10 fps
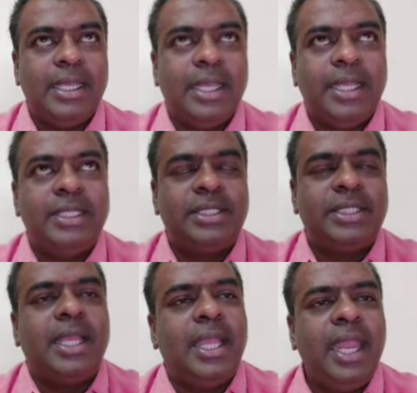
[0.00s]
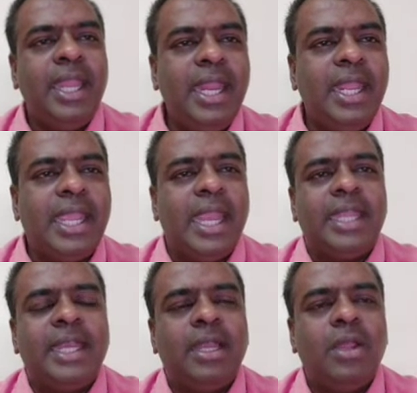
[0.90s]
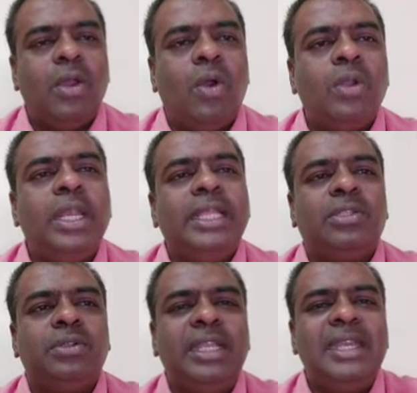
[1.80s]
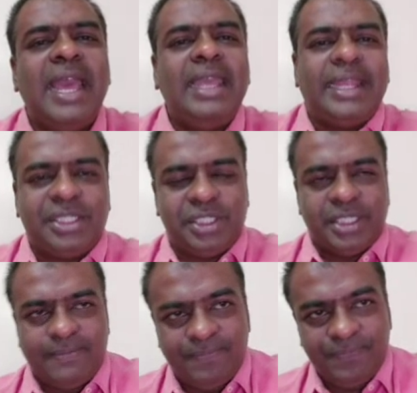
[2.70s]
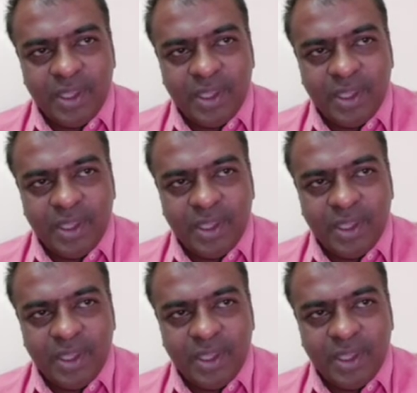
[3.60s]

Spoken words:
is indicated only through the direction.